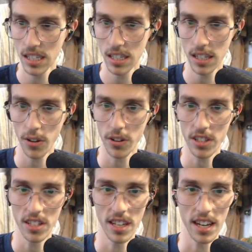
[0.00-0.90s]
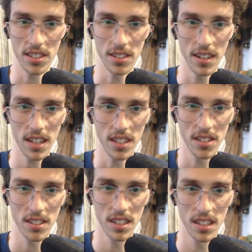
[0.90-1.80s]
oh, there is a de-esser.
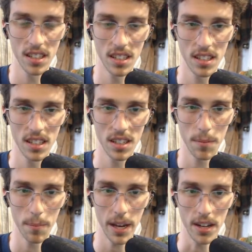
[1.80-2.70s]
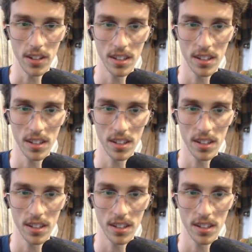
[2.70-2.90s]
Nice. Mail.